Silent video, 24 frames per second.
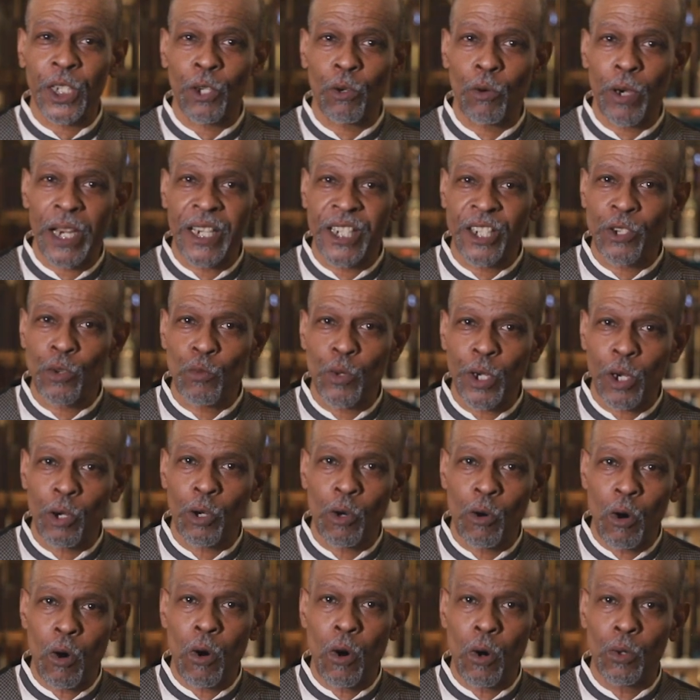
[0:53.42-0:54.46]
Christ, we are
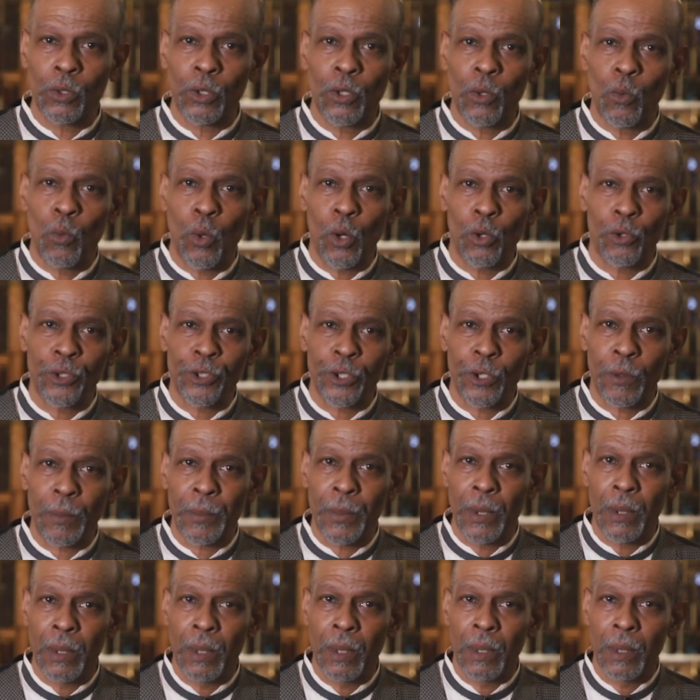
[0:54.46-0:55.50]
called to worship.
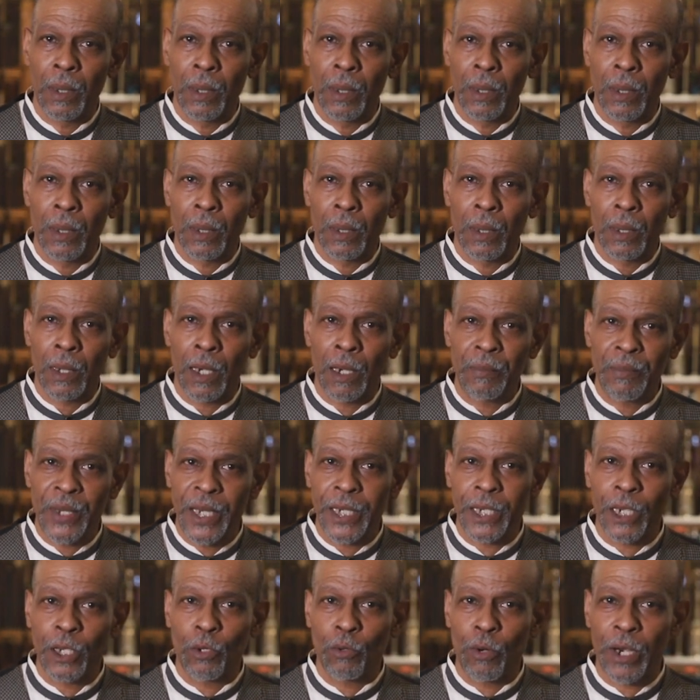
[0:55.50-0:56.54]
I'm
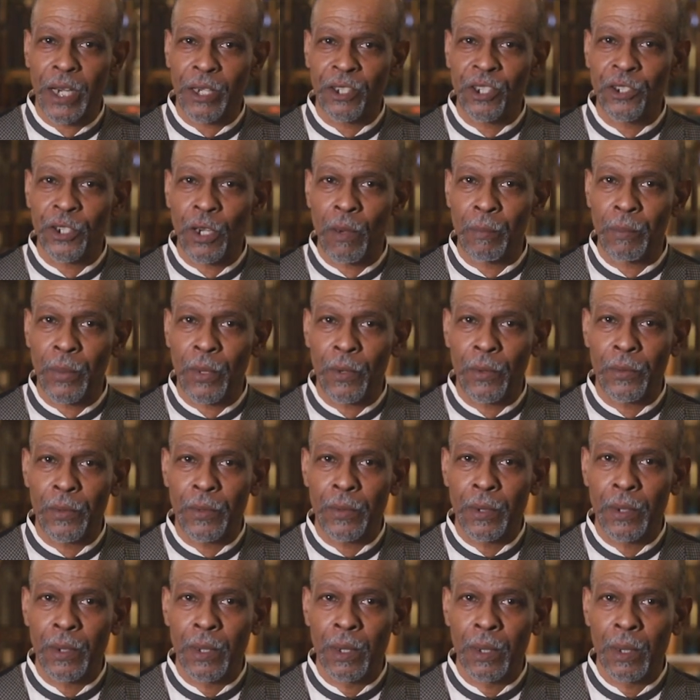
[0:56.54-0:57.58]
Deacon Greg Shumpert.
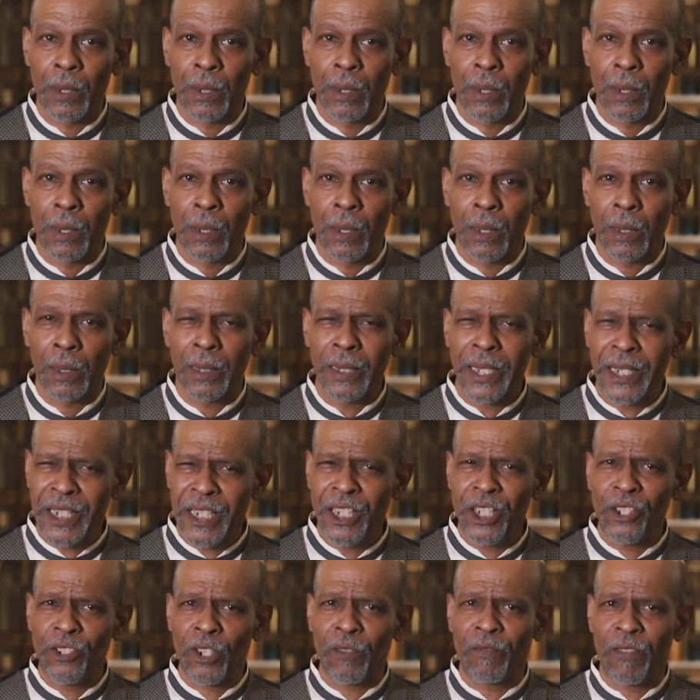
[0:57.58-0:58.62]
Let
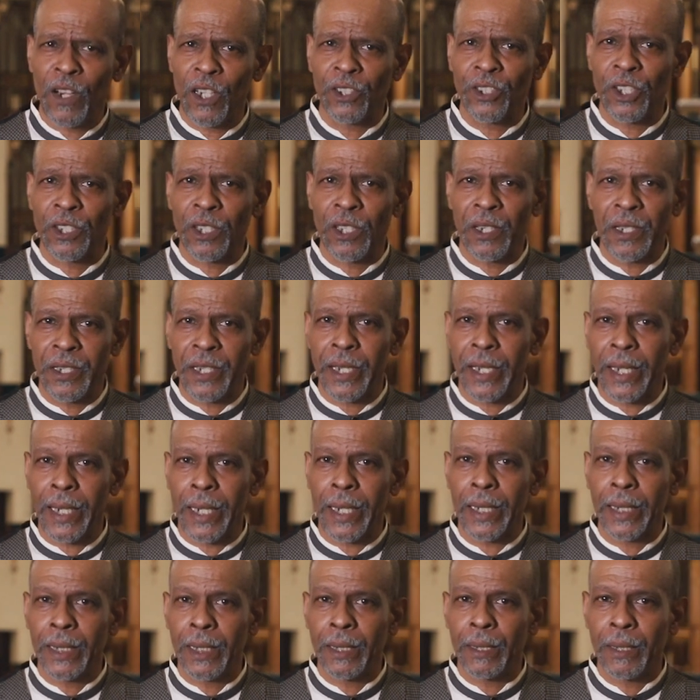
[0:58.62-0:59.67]
each of us
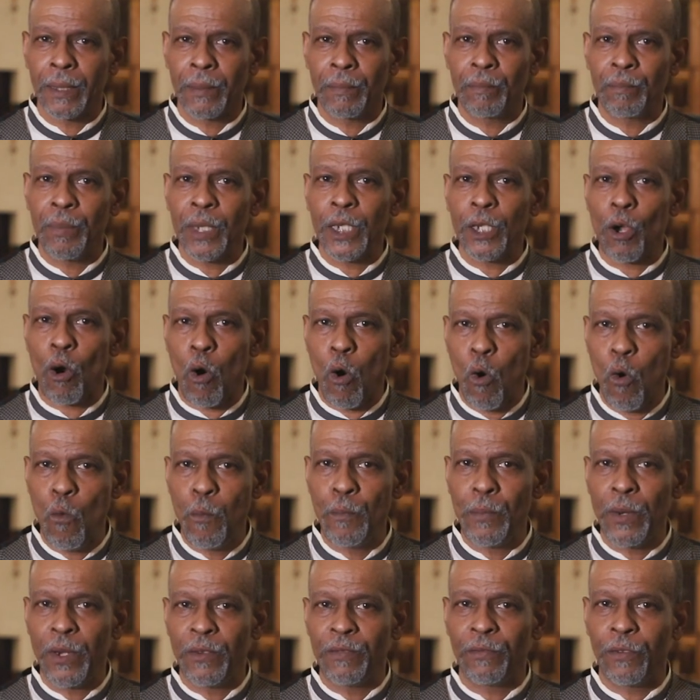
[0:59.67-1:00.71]
today be
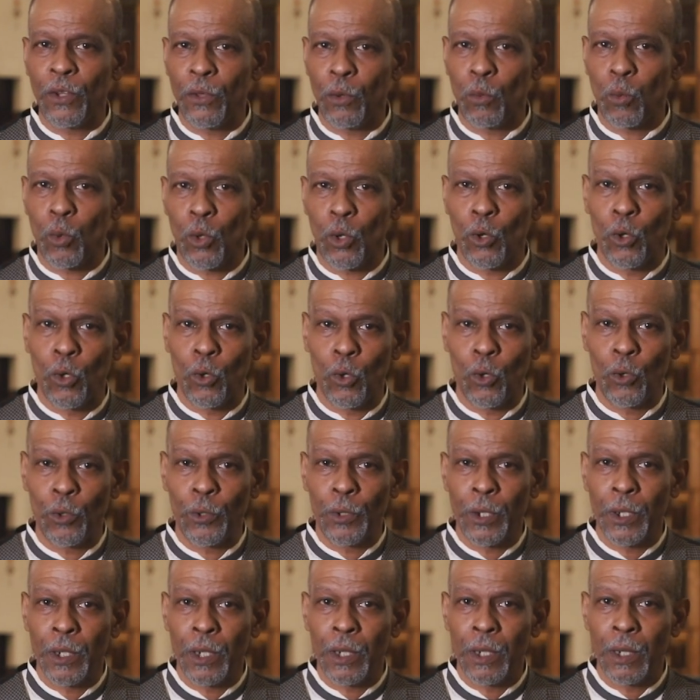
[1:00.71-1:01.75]
open for the word
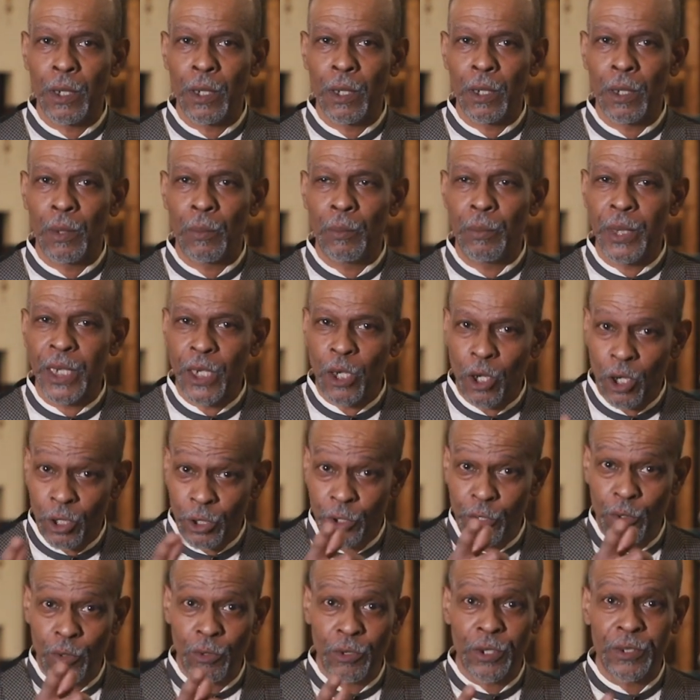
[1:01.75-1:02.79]
because
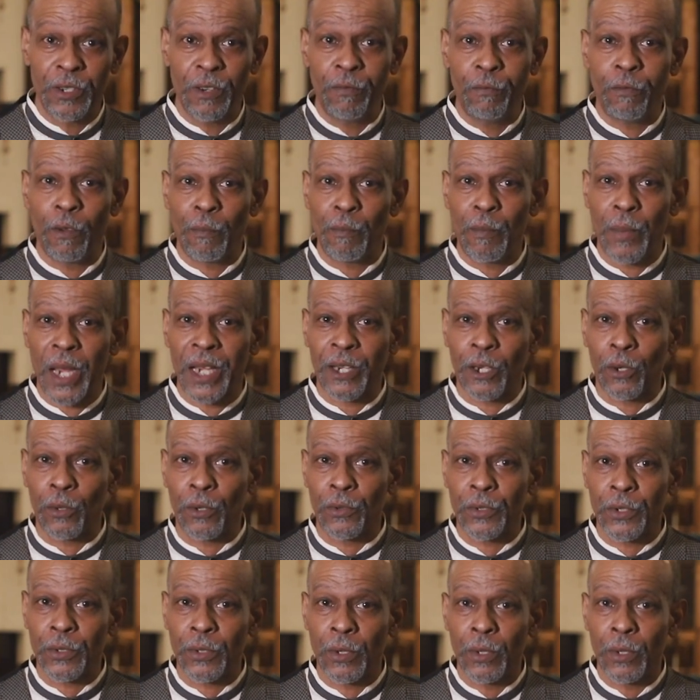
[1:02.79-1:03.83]
you are different makers.